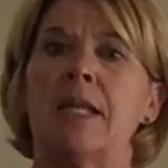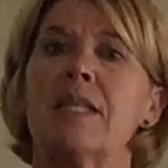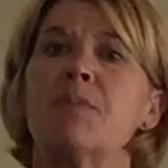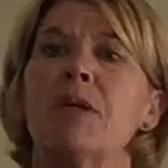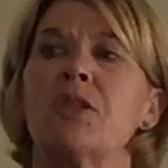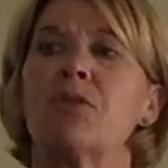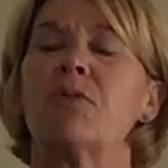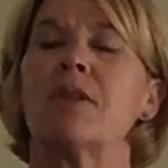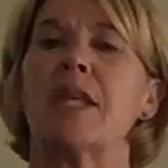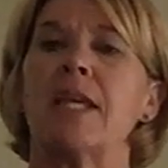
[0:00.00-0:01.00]
Let's make sure
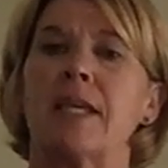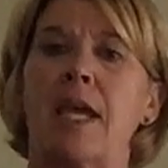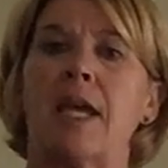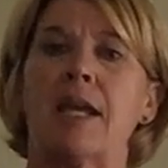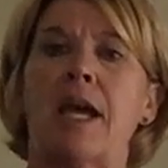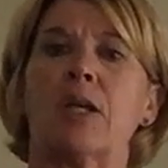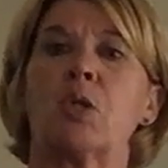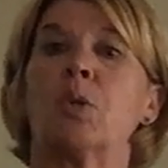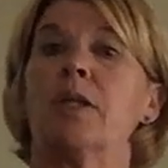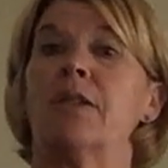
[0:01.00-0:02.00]
that they can
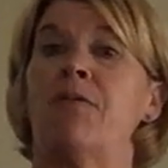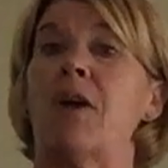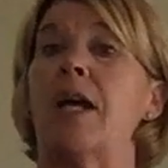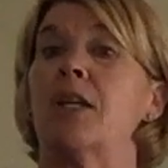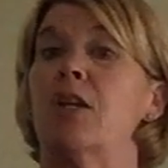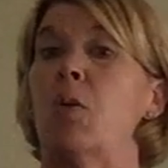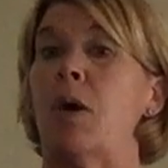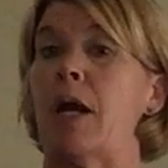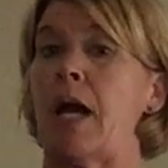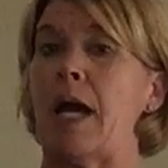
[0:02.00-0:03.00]
actually define and know
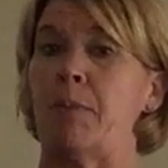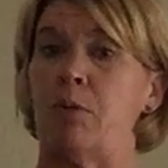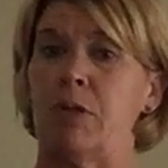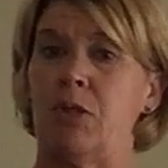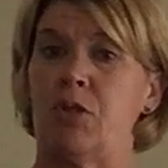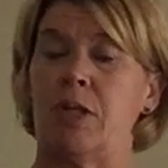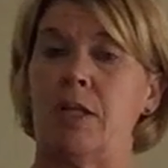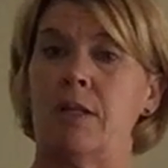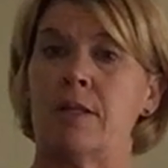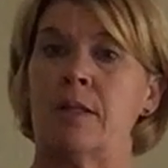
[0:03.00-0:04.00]
what hypotension
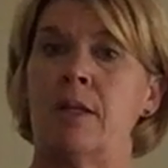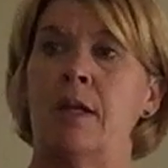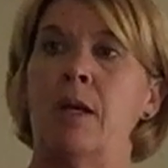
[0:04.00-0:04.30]
is.